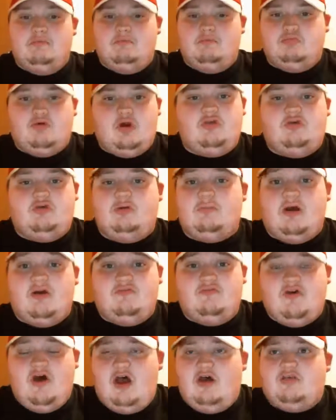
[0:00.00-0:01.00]
brother and my
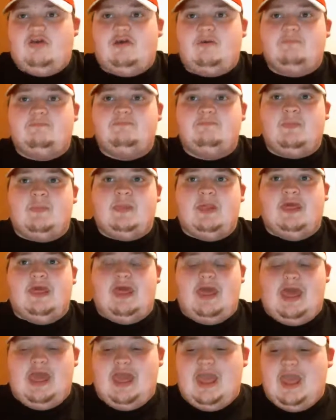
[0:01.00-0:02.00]
father."
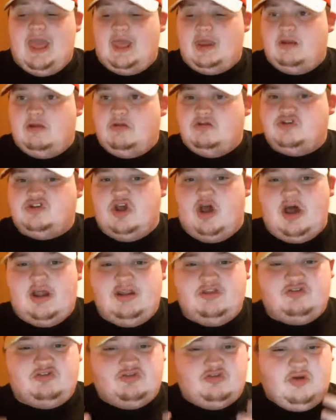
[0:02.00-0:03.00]
And
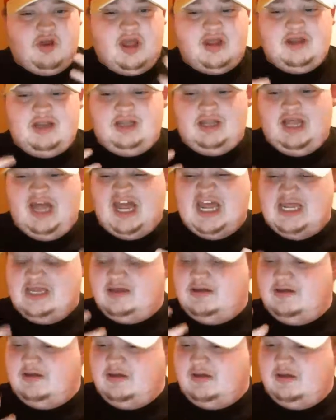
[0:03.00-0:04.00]
John is trying to like